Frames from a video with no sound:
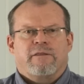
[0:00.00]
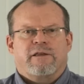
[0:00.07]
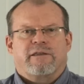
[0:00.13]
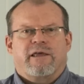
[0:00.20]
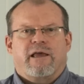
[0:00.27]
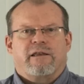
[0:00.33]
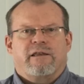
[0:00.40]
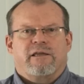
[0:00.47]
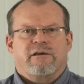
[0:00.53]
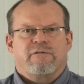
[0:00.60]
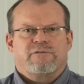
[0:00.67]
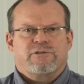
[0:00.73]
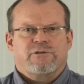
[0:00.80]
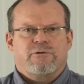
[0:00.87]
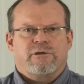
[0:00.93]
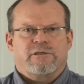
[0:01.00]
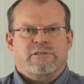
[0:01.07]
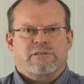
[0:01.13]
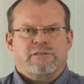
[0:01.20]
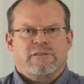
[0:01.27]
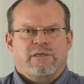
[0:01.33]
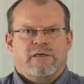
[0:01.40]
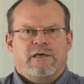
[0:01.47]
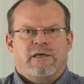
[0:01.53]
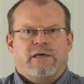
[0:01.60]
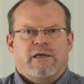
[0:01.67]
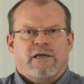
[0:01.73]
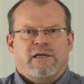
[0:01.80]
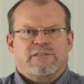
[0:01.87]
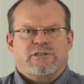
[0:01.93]
the technique of choice
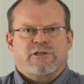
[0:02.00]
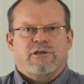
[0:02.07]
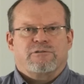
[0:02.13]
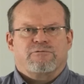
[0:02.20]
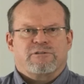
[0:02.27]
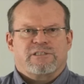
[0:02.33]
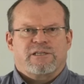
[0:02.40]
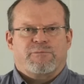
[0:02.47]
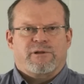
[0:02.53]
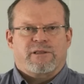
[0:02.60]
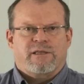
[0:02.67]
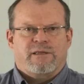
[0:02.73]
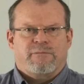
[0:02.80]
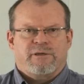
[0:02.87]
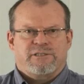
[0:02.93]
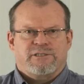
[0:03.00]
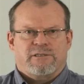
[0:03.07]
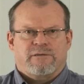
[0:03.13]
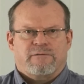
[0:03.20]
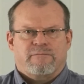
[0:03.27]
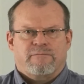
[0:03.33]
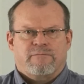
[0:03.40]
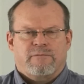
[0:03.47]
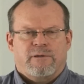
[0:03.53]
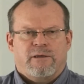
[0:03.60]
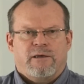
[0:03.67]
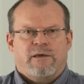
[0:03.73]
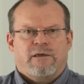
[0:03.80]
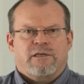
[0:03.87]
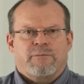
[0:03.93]
is to use reciprocal inhibition
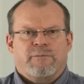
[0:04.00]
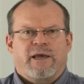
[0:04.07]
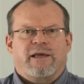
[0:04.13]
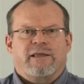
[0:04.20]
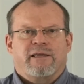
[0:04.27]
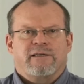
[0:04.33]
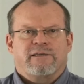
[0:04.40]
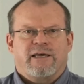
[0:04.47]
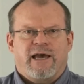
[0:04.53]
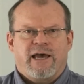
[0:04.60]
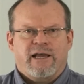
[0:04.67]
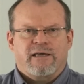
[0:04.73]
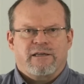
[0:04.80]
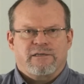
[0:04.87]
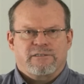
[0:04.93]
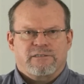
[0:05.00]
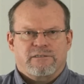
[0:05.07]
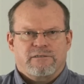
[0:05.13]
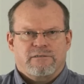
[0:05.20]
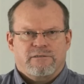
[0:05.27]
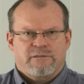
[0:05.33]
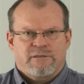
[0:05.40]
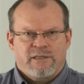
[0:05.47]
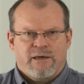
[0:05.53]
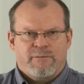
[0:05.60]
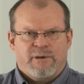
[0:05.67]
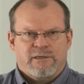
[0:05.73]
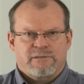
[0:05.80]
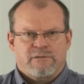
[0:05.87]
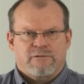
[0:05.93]
to make an antagonist to that
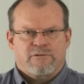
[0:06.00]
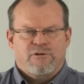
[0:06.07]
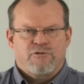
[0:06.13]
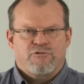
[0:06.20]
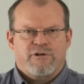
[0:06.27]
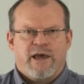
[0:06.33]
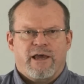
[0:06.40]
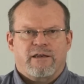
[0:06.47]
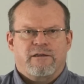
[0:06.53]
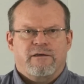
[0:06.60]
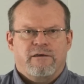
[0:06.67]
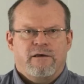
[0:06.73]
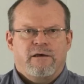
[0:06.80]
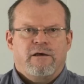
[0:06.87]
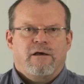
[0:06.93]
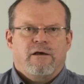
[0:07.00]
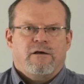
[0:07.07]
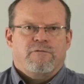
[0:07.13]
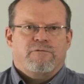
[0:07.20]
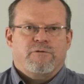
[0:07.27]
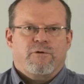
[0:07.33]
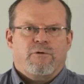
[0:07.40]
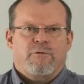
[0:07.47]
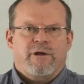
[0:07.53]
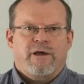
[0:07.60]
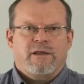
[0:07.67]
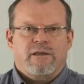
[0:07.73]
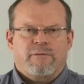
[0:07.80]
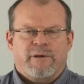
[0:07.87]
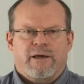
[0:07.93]
muscle contract for
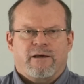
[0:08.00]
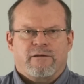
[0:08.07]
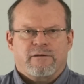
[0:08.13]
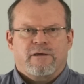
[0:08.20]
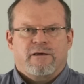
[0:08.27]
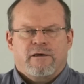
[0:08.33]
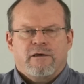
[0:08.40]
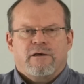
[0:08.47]
around about